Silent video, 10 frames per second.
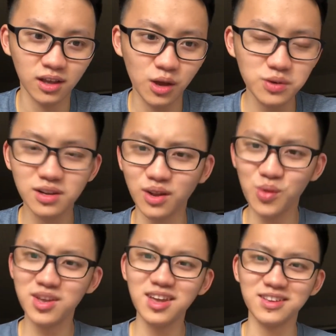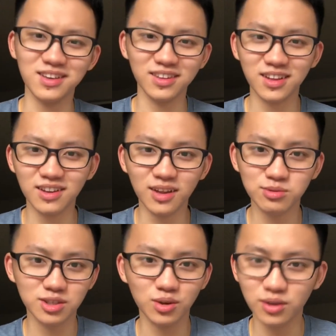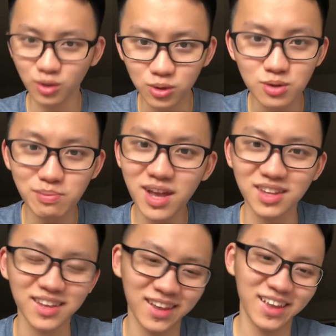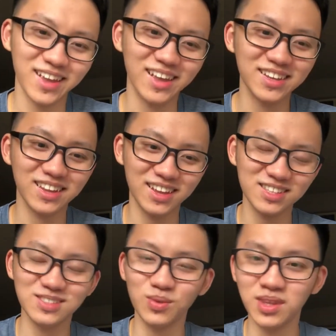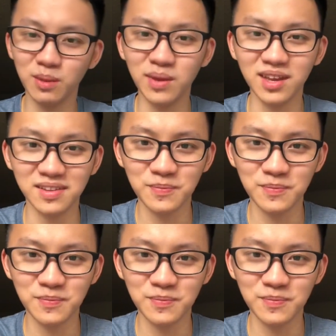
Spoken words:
I was like, okay, then I'm just gonna go to bed. And then I just went to bed.